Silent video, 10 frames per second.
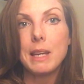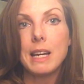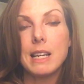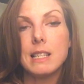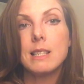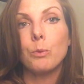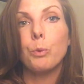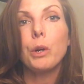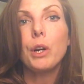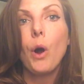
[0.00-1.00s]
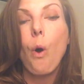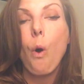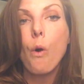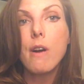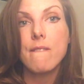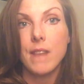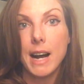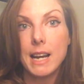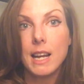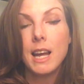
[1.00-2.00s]
because we're
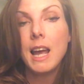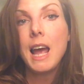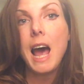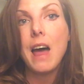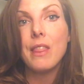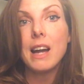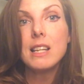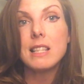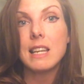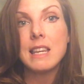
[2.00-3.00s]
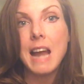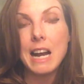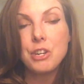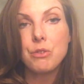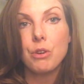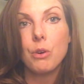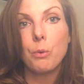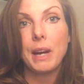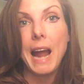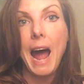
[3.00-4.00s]
horrified, and that is a natural
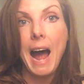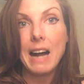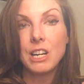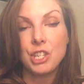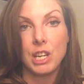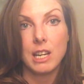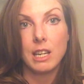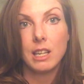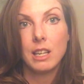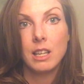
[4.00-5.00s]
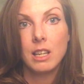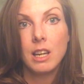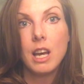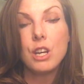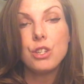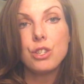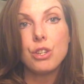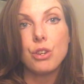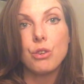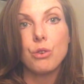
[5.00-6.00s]
reaction
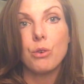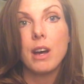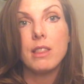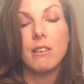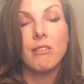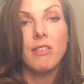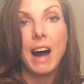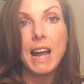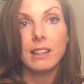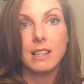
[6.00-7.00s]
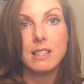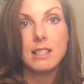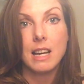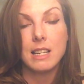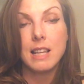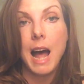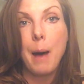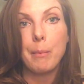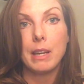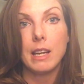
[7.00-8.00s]
to the violence that is
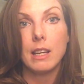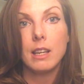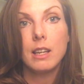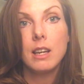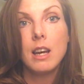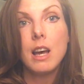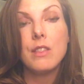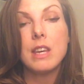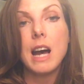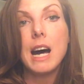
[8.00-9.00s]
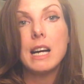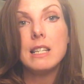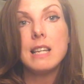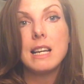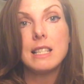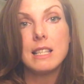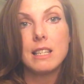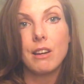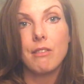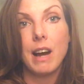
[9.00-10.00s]
happening. The
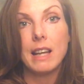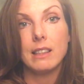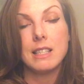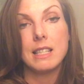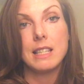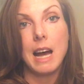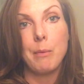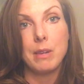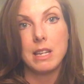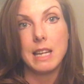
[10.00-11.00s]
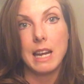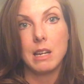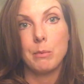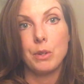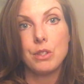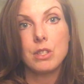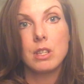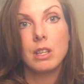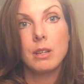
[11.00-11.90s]
unnecessary violence is happening to animals.